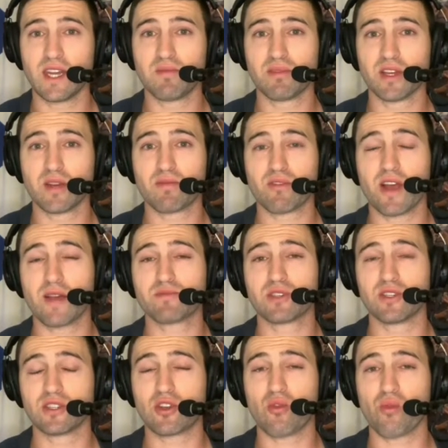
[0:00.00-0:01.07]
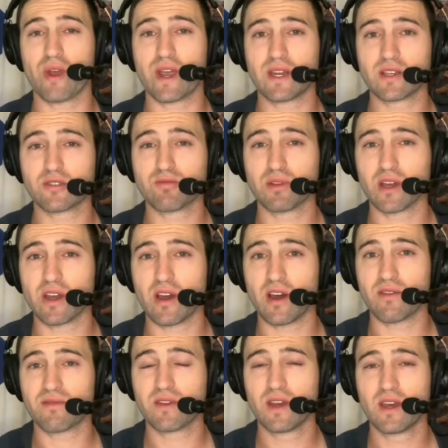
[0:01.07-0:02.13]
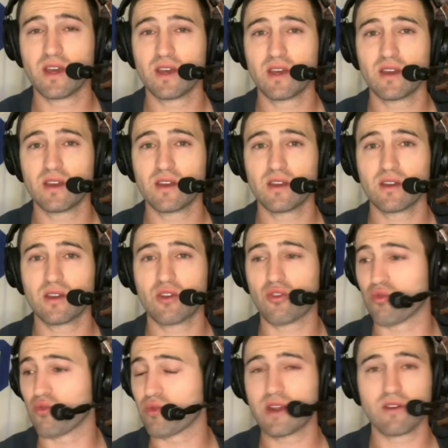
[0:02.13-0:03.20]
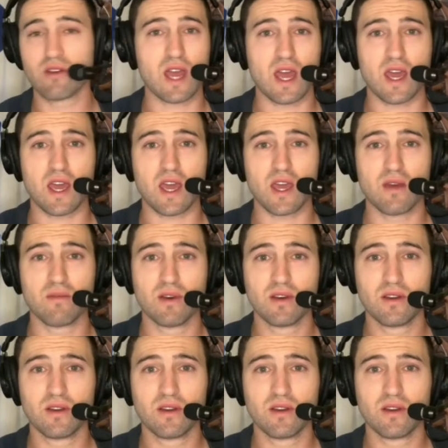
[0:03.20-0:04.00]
played perhaps his greatest playoff career game.